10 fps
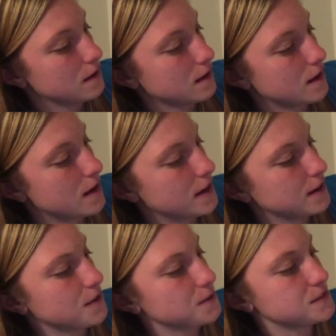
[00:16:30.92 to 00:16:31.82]
I
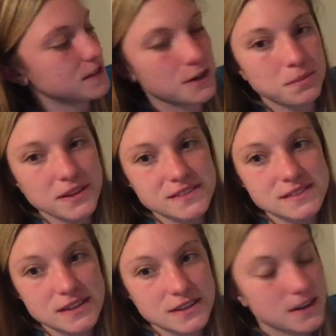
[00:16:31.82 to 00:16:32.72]
know 0 plus
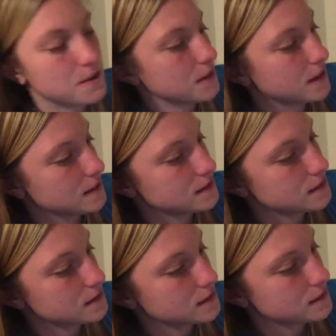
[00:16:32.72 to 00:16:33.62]
0 is
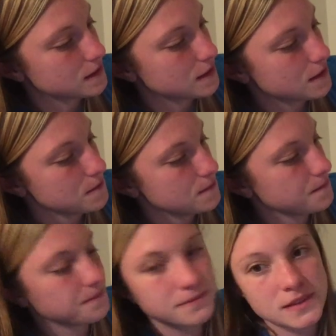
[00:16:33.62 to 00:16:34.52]
0.
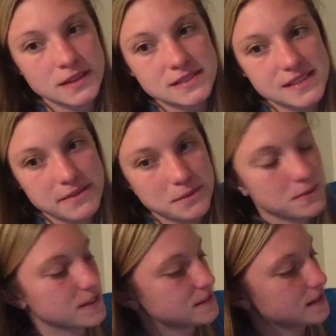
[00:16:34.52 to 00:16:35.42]
7
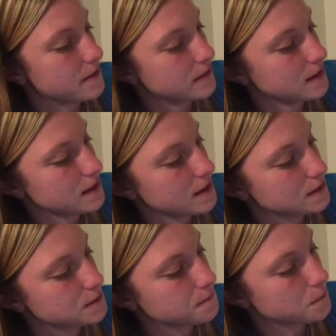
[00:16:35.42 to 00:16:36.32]
plus 7
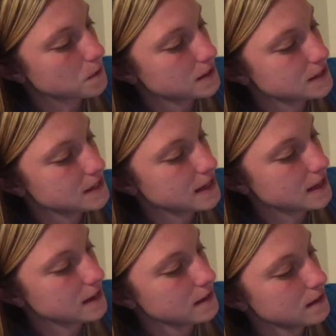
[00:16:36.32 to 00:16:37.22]
is
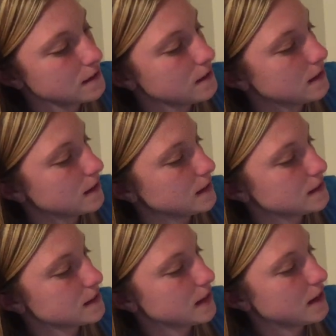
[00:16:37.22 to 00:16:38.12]
14. Need
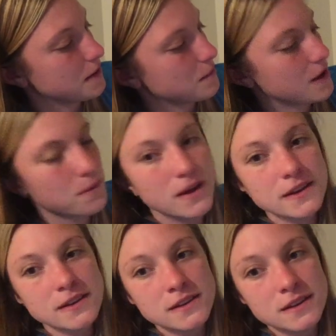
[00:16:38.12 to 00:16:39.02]
to carry my
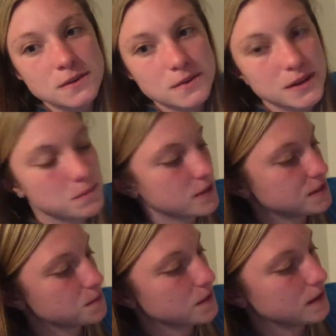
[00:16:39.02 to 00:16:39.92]
1. 1
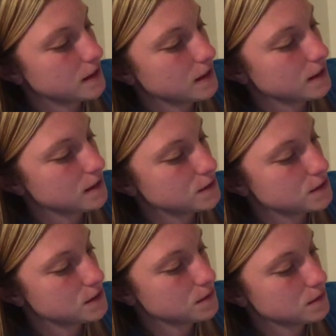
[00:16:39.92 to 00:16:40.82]
plus 1 is 2.